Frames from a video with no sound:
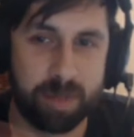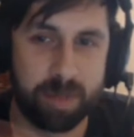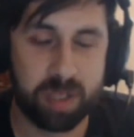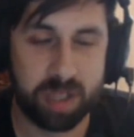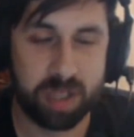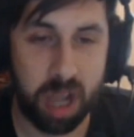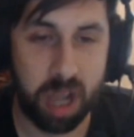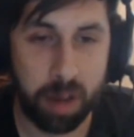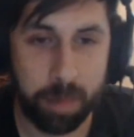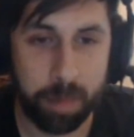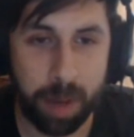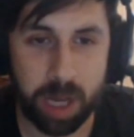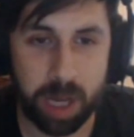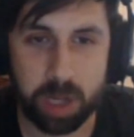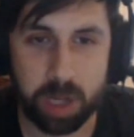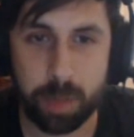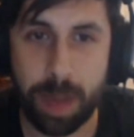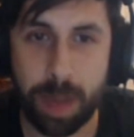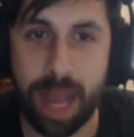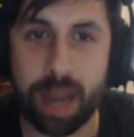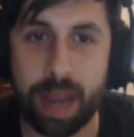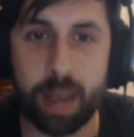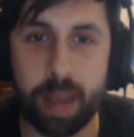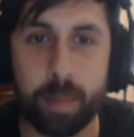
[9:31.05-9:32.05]
done much
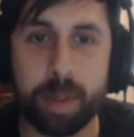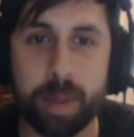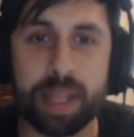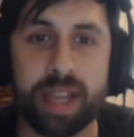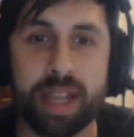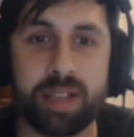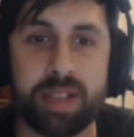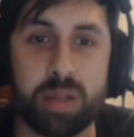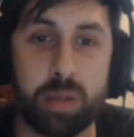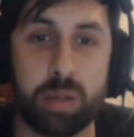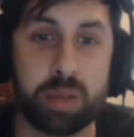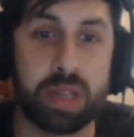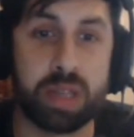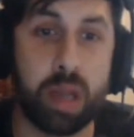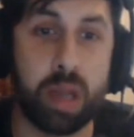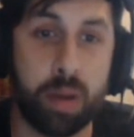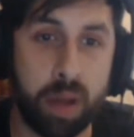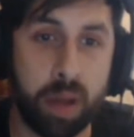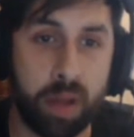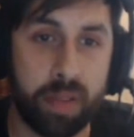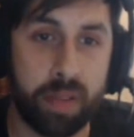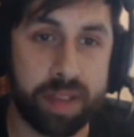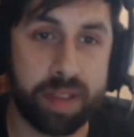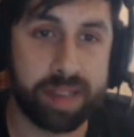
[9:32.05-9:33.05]
better, but there's also
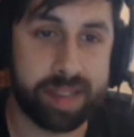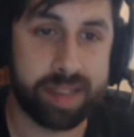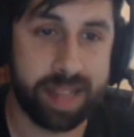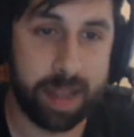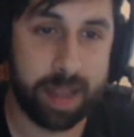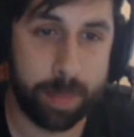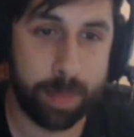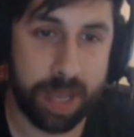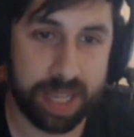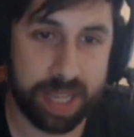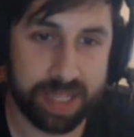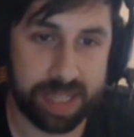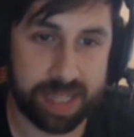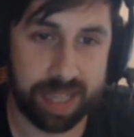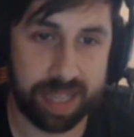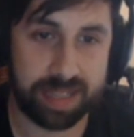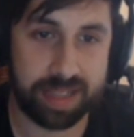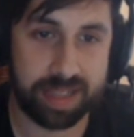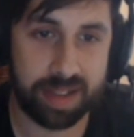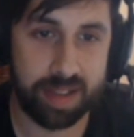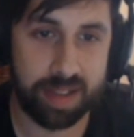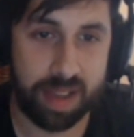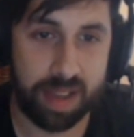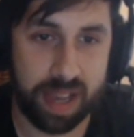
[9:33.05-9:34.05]
not this limit set
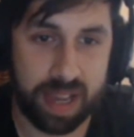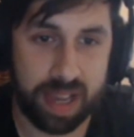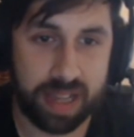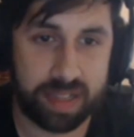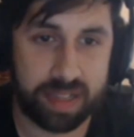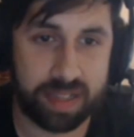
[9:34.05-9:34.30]
on there.